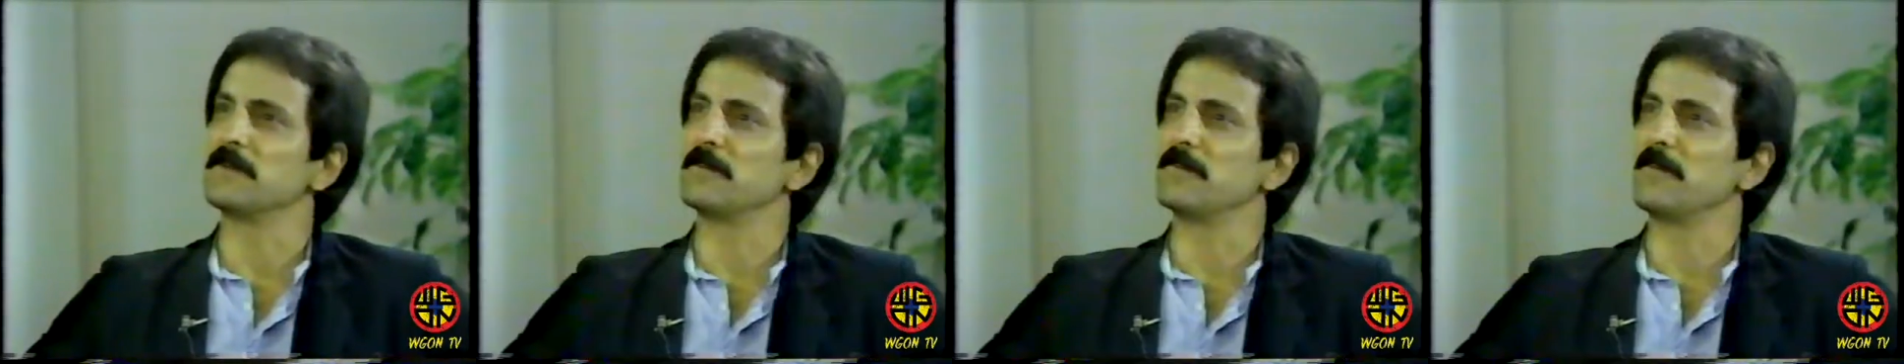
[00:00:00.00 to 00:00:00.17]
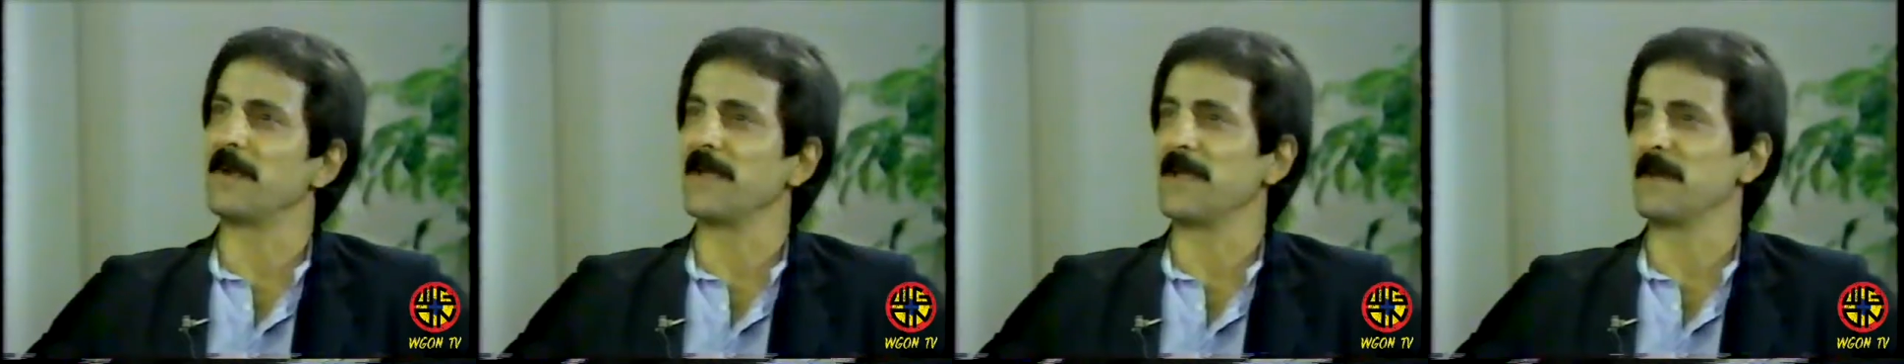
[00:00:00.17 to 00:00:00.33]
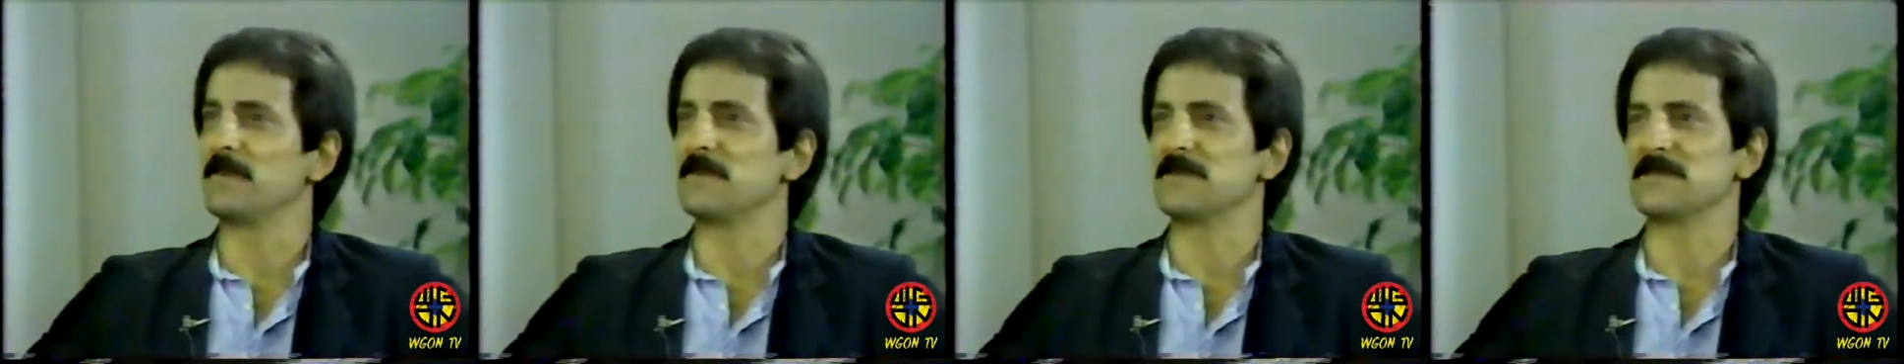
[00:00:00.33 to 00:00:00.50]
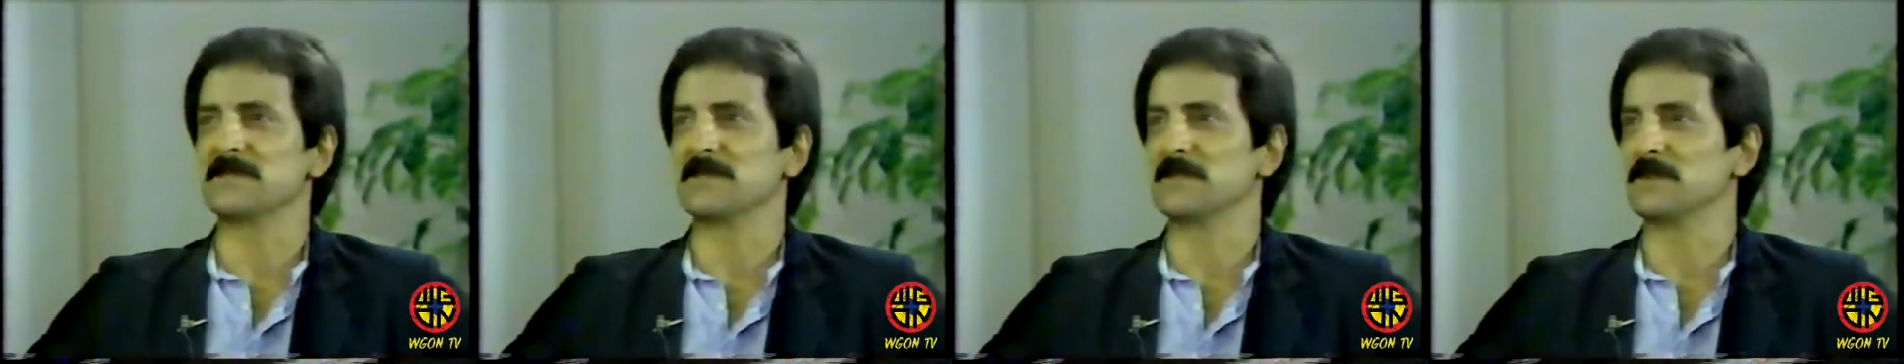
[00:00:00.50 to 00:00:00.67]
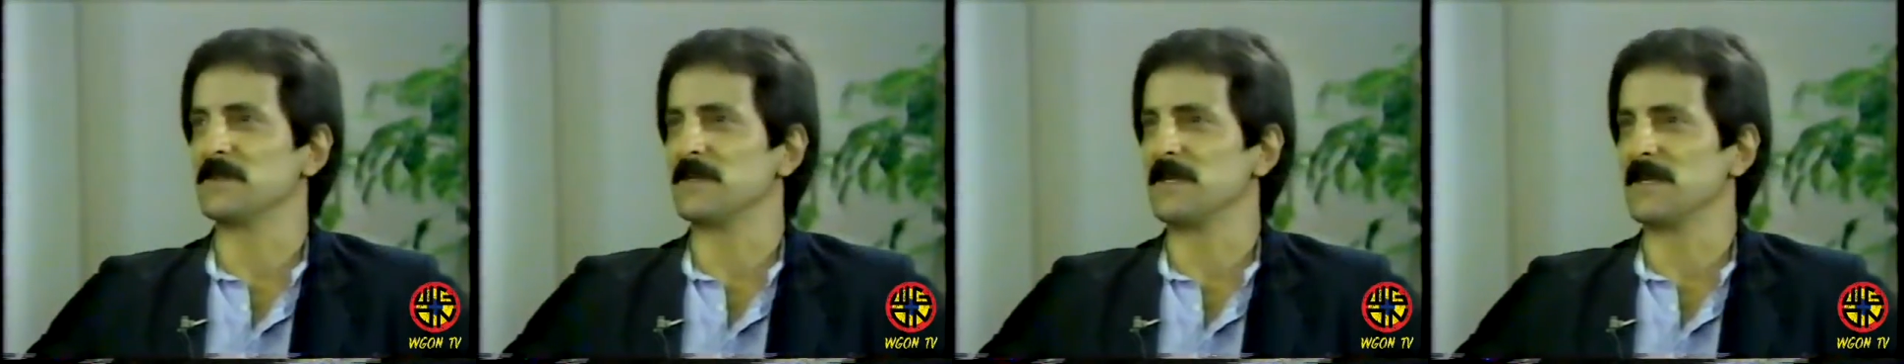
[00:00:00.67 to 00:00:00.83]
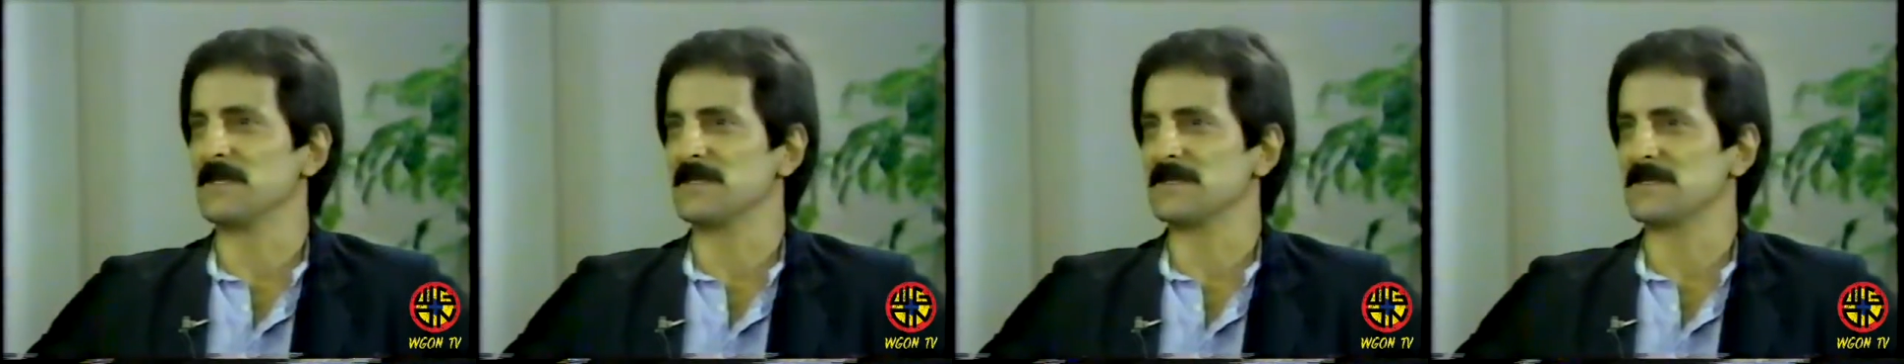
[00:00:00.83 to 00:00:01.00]
my
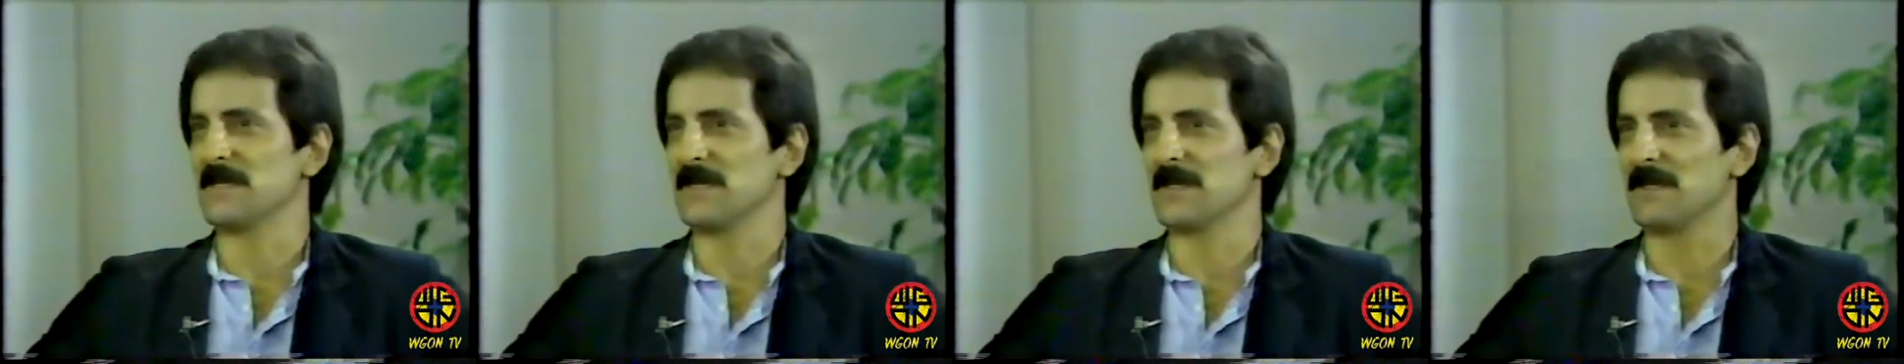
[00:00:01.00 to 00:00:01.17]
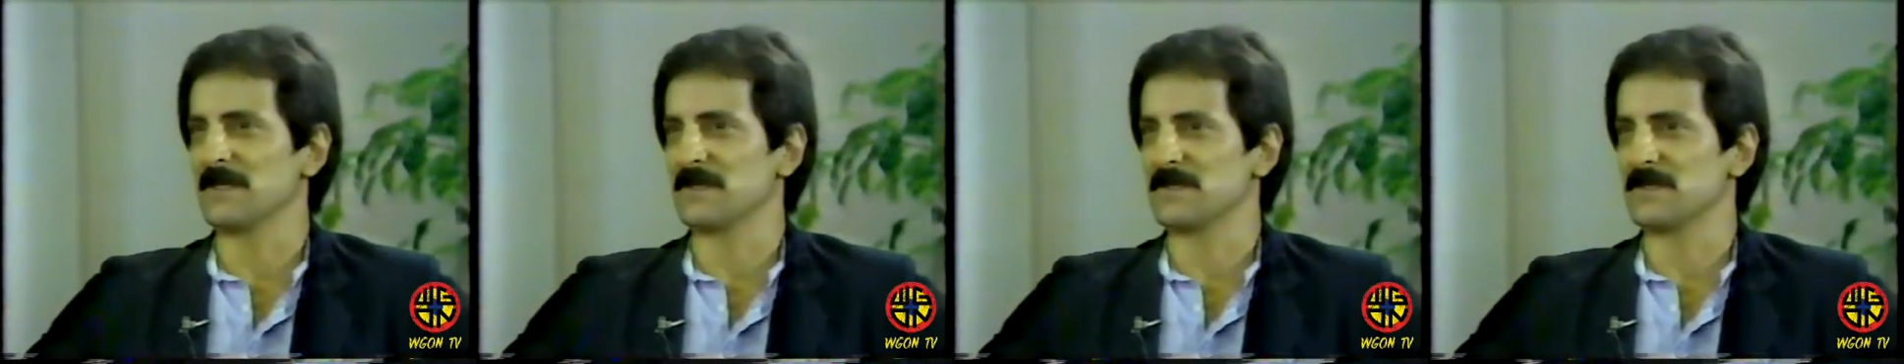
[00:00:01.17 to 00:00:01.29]
episode, they say,